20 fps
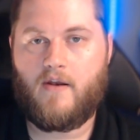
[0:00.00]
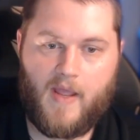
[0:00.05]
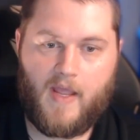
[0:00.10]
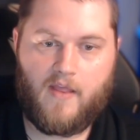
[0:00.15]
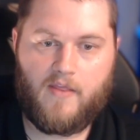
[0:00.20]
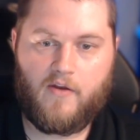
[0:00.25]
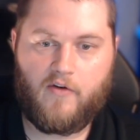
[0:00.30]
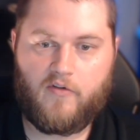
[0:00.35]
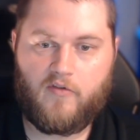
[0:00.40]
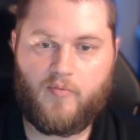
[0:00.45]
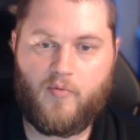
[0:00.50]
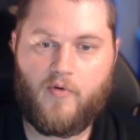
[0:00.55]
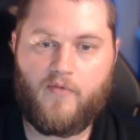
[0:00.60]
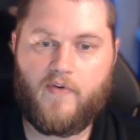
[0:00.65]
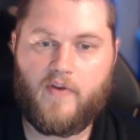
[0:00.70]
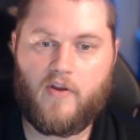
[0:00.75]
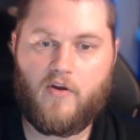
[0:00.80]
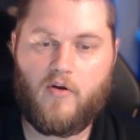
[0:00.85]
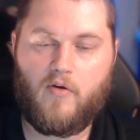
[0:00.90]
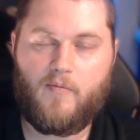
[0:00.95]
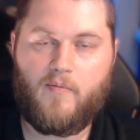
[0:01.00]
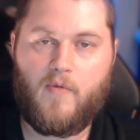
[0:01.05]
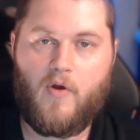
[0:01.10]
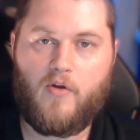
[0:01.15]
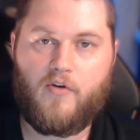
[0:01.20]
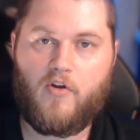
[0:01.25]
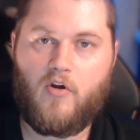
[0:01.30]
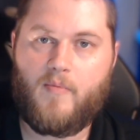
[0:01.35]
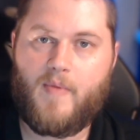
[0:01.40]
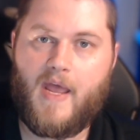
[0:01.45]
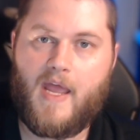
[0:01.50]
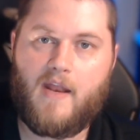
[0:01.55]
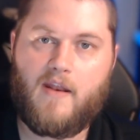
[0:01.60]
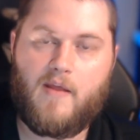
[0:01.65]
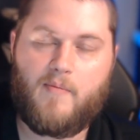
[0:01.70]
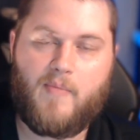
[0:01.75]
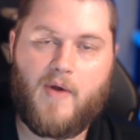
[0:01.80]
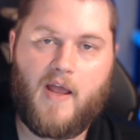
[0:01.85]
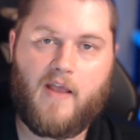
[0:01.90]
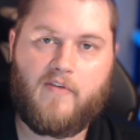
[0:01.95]
they're spoofing your domain
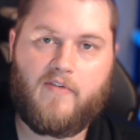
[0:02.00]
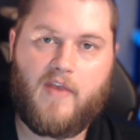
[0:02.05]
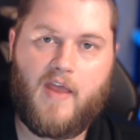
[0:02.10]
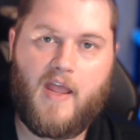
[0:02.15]
by saying